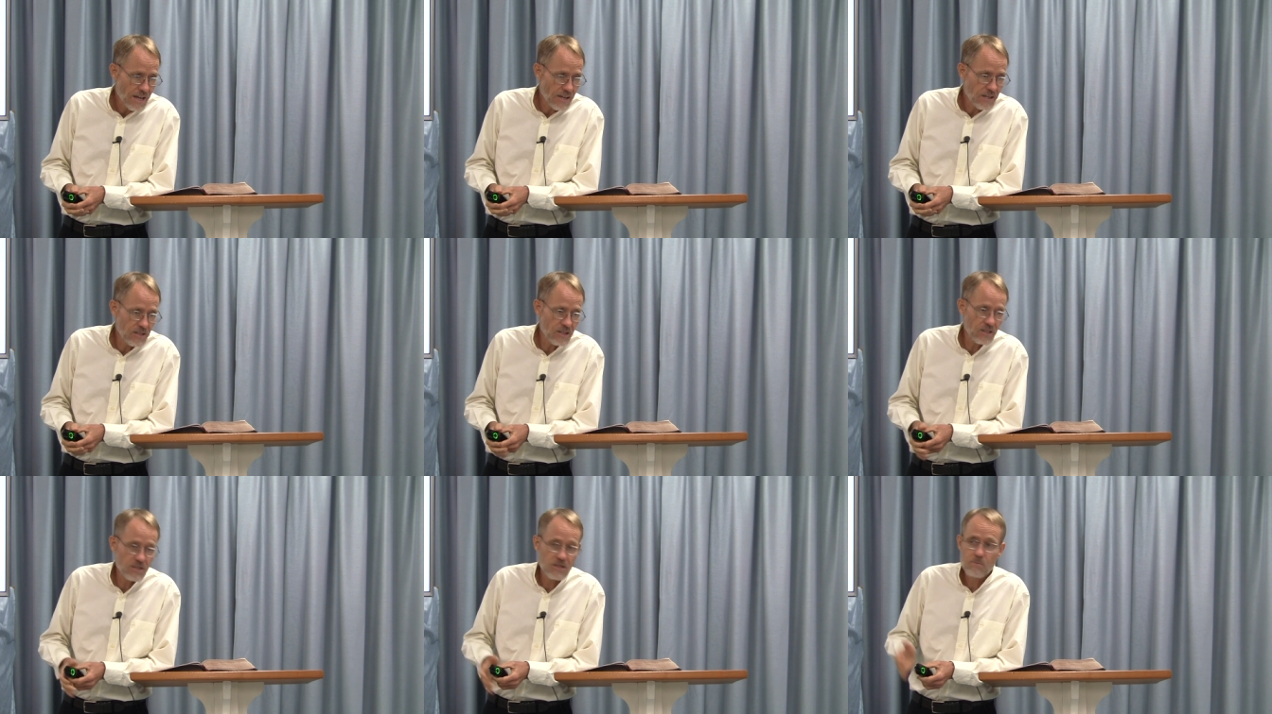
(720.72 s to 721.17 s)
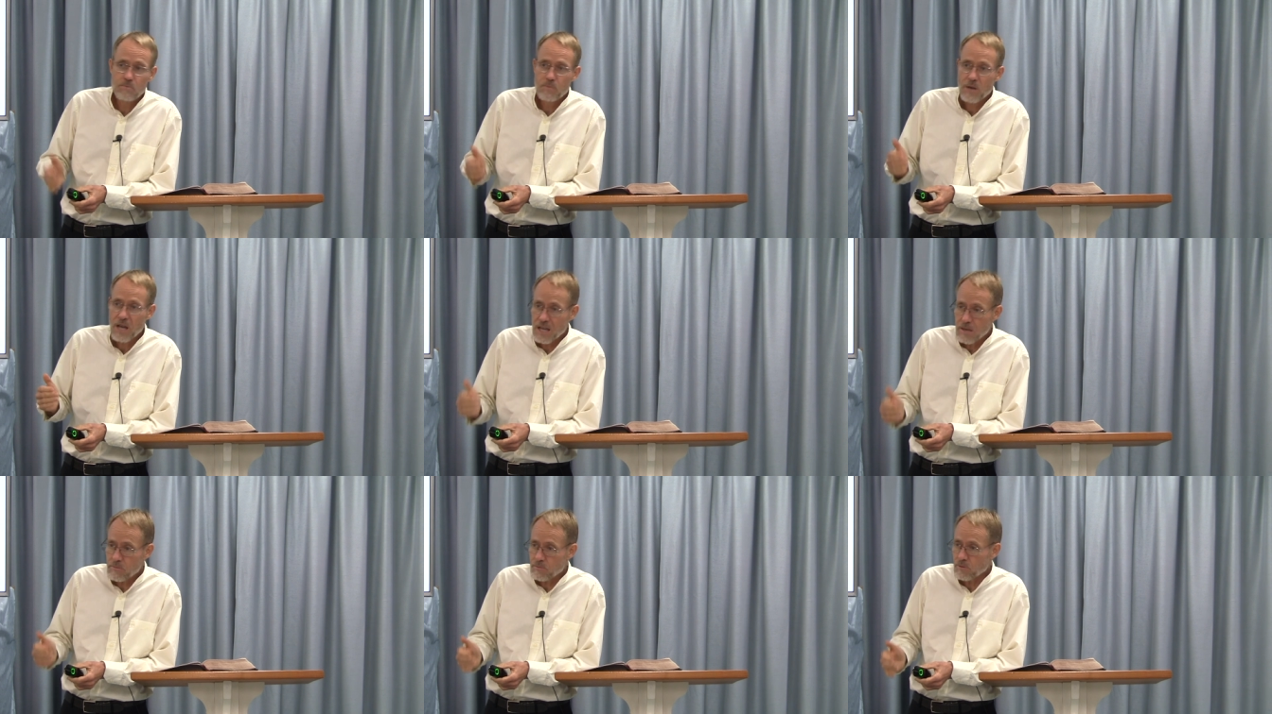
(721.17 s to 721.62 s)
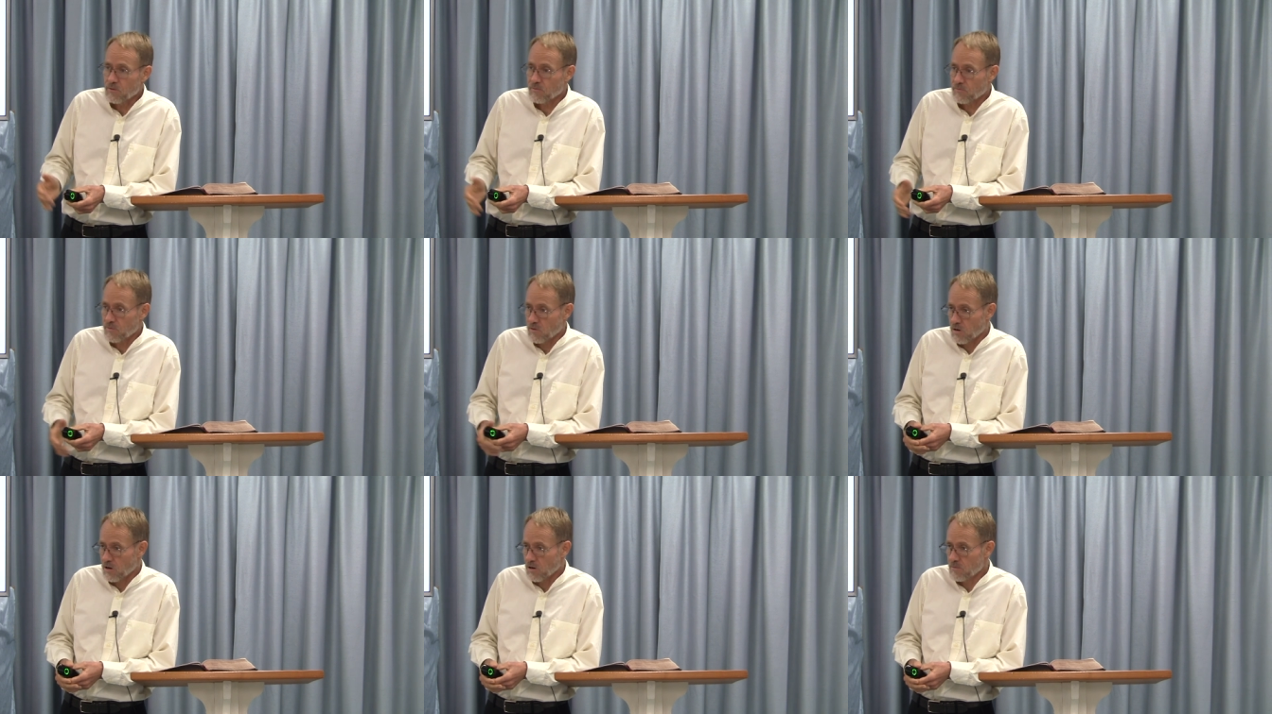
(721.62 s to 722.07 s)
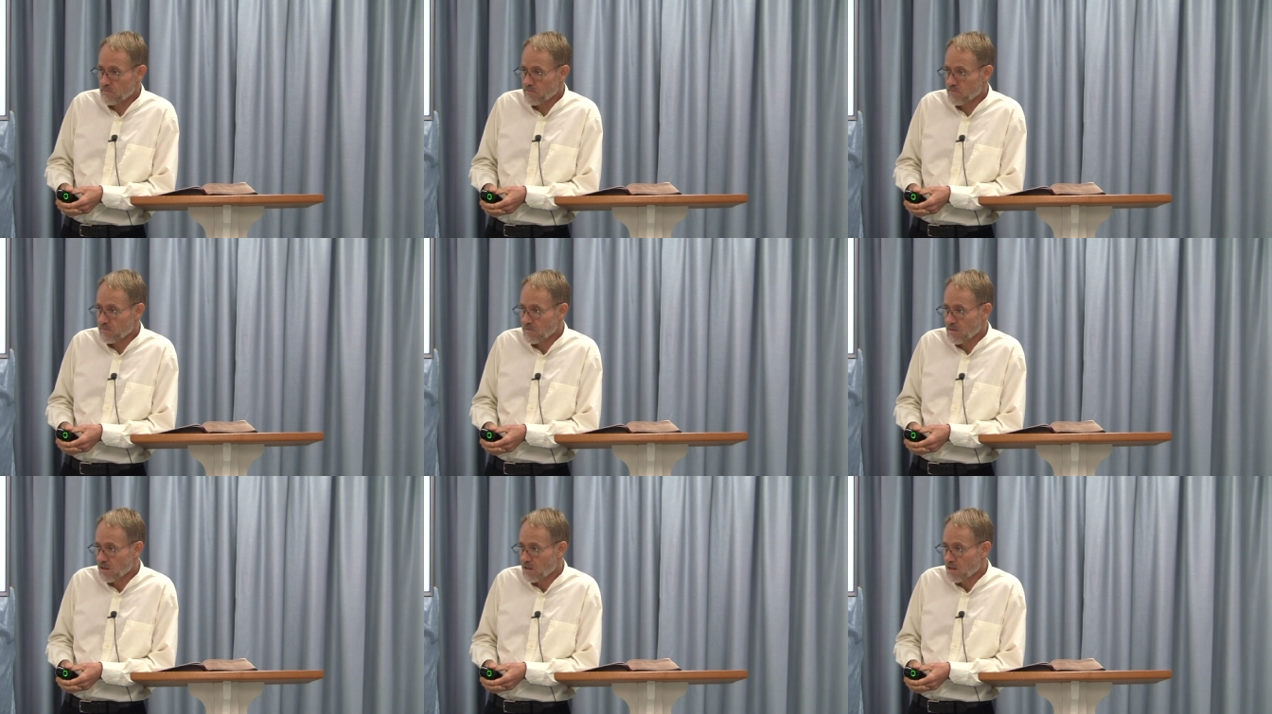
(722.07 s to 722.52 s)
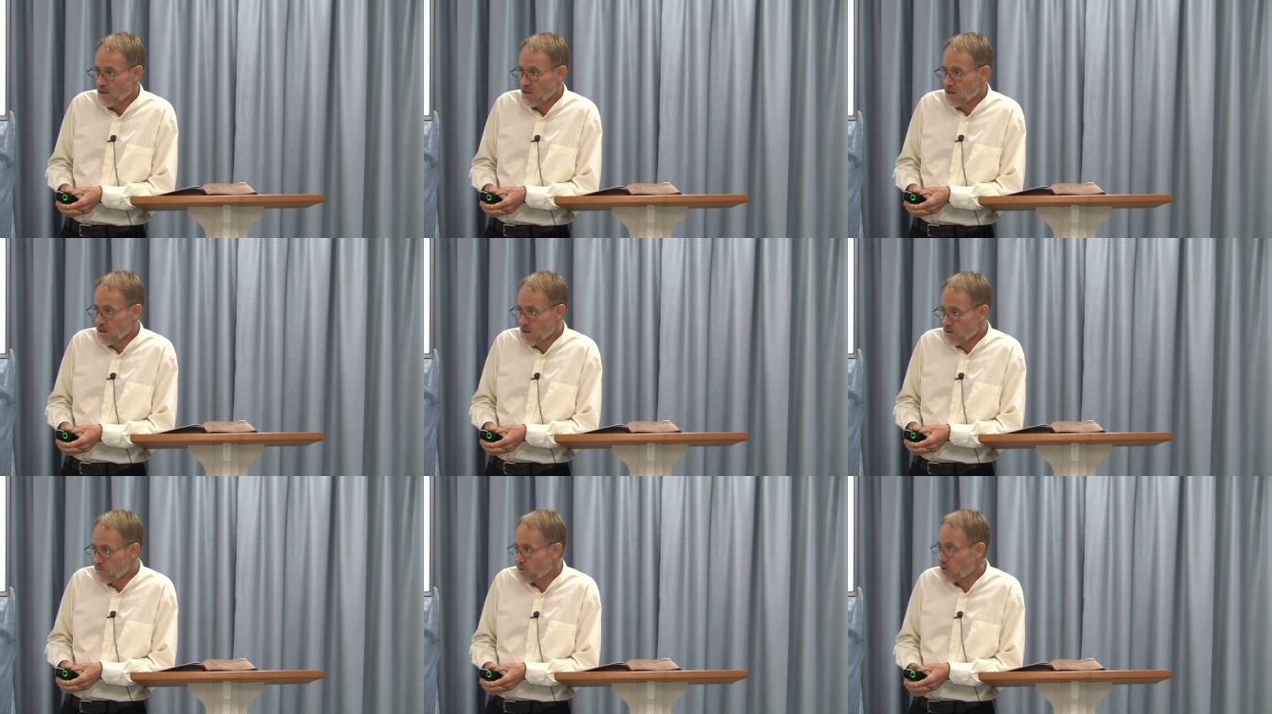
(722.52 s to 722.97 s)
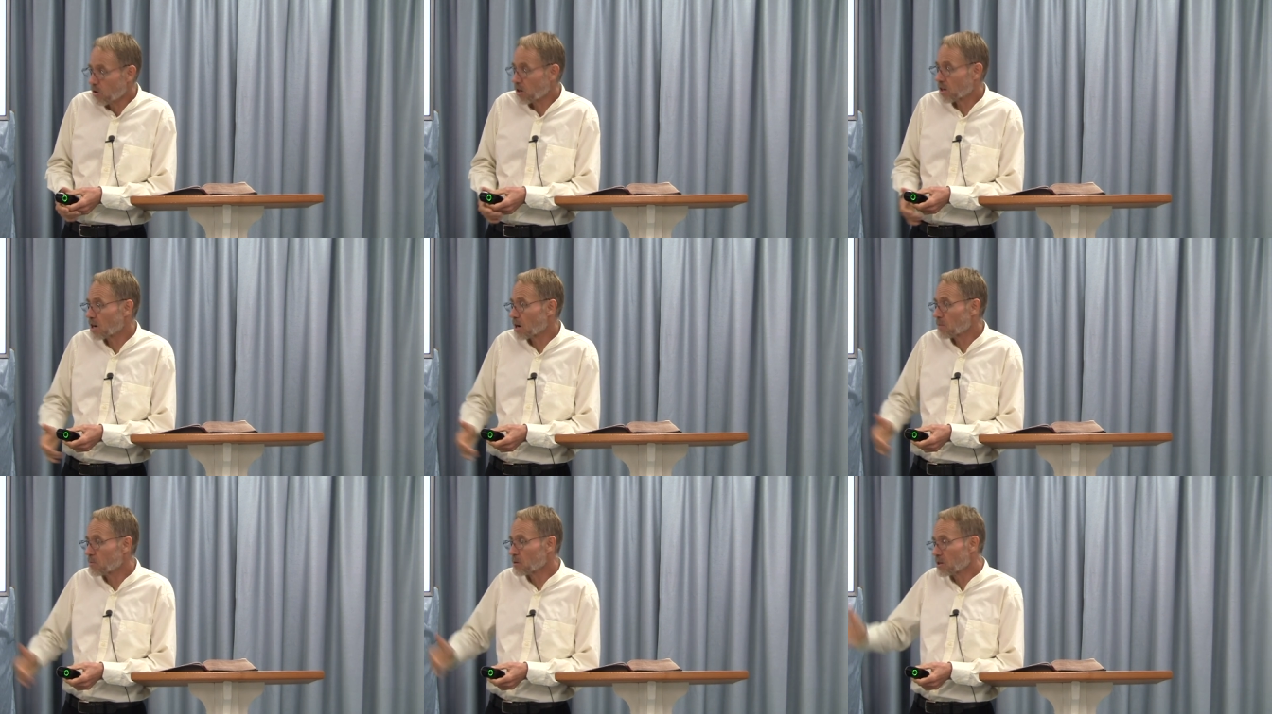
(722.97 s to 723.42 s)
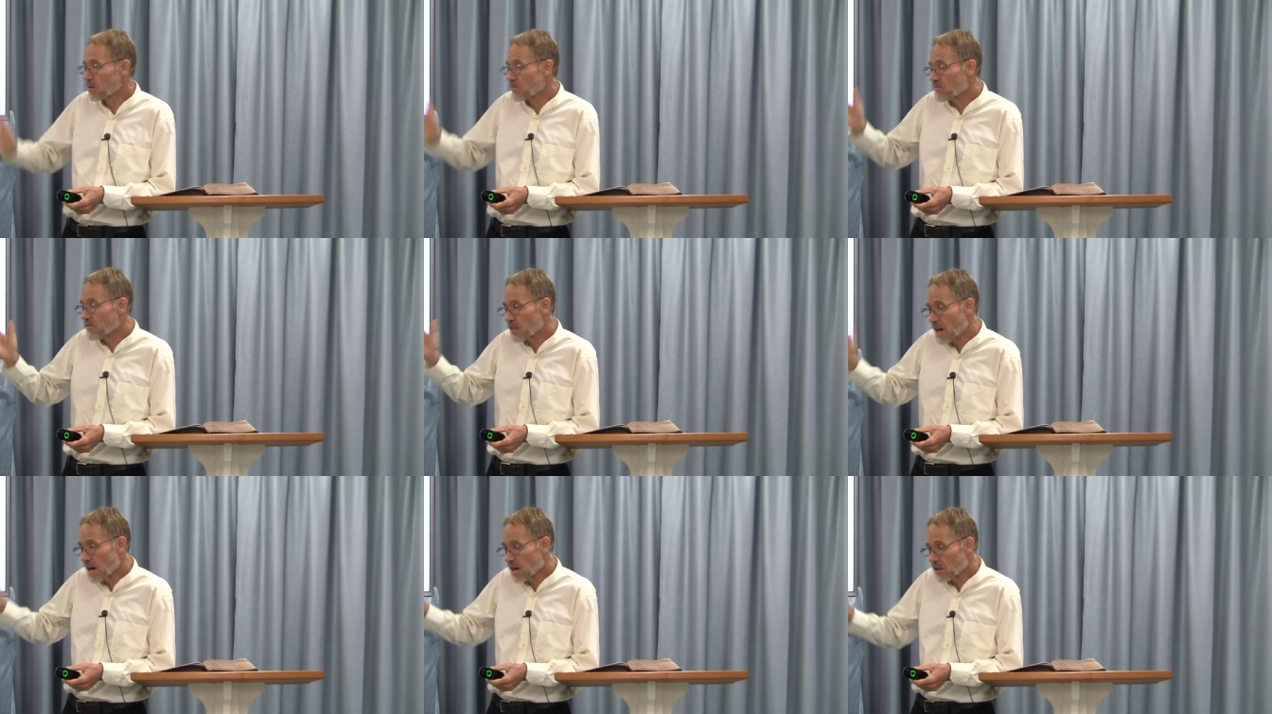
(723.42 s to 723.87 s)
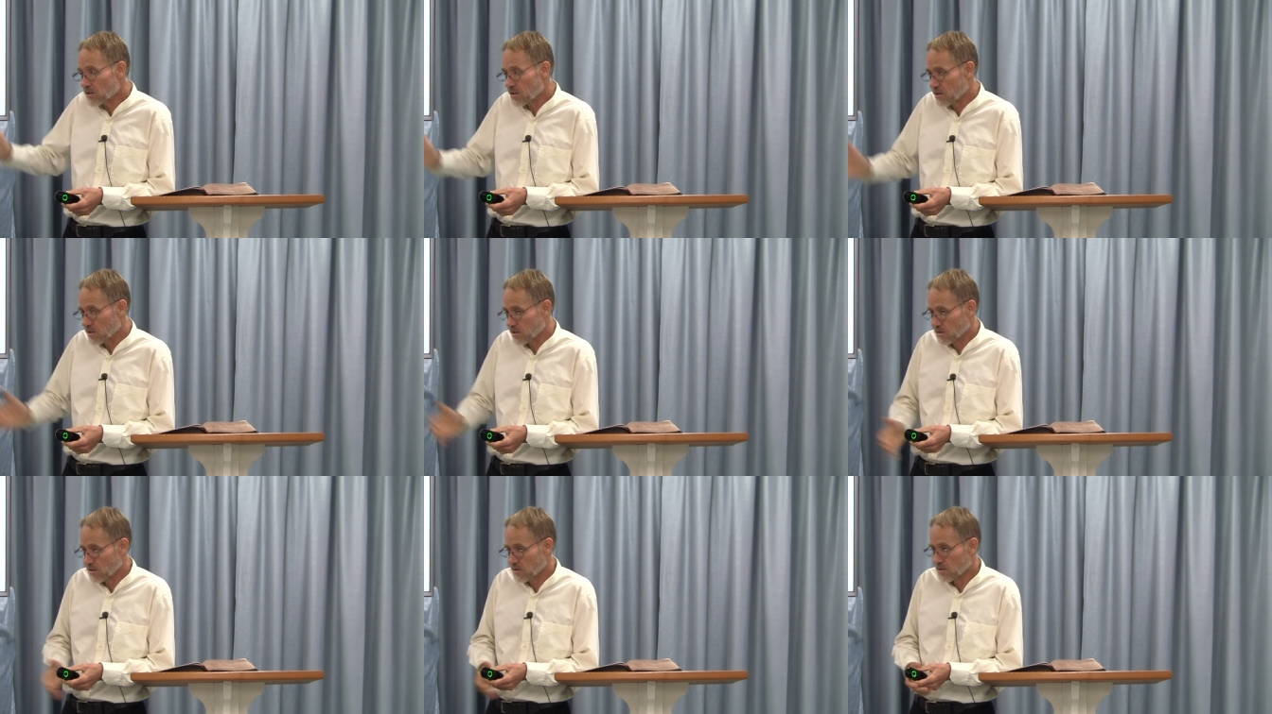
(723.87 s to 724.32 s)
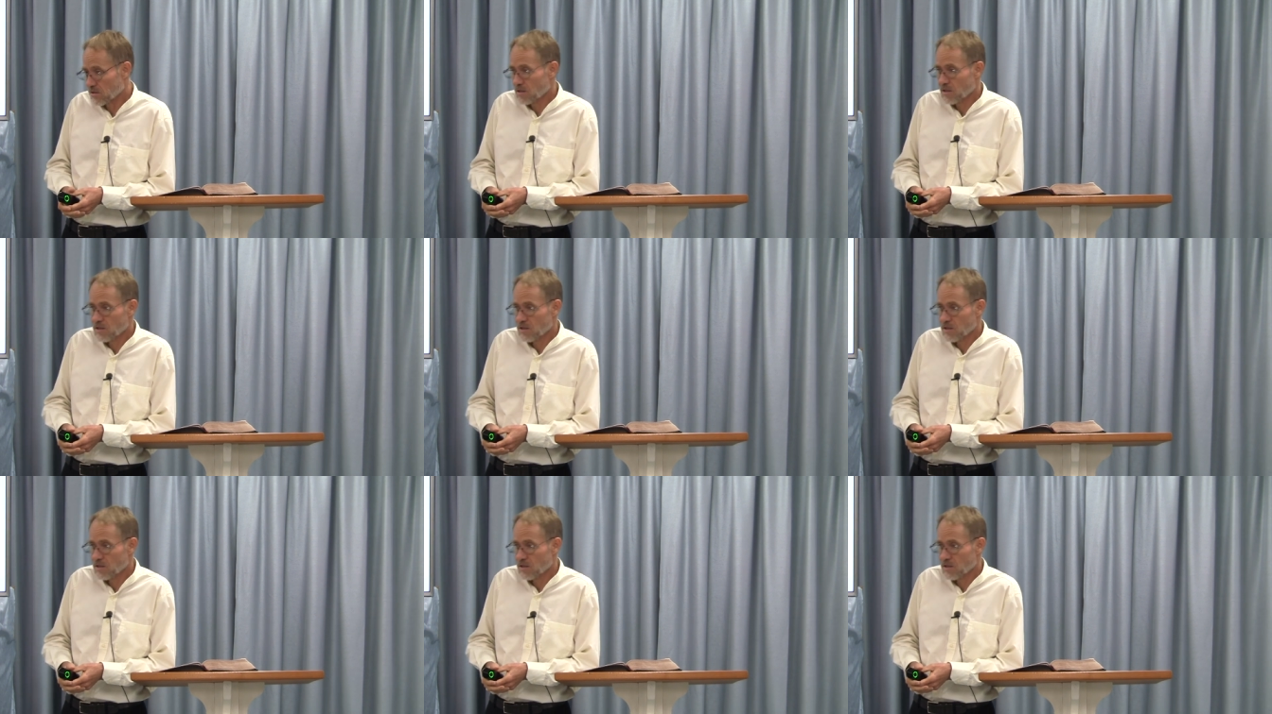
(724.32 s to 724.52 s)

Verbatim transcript: and in its papal form for a couple of thousand